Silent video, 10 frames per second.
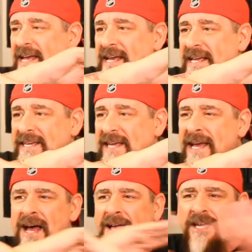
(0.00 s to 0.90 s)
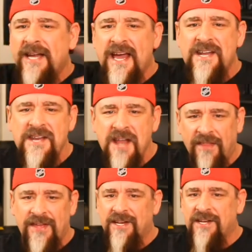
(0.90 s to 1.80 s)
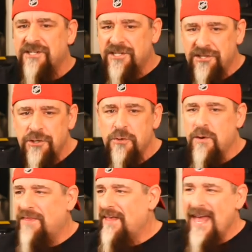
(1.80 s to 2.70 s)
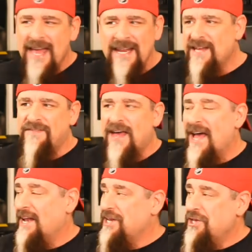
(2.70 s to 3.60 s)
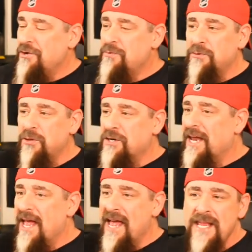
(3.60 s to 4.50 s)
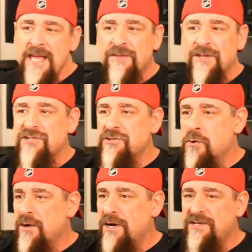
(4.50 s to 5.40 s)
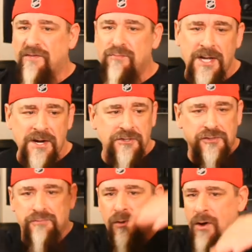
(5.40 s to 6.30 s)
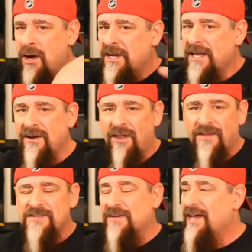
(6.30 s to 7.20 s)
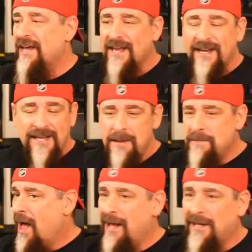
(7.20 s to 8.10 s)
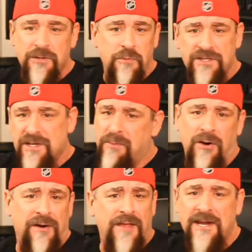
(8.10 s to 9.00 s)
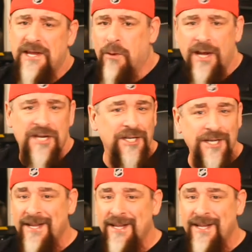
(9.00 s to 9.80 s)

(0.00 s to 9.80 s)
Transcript: Ken Holland had nothing to do with any of that. And you look at any of the stories of players brought in and all that stuff. Ken Holland wasn't part of that equation.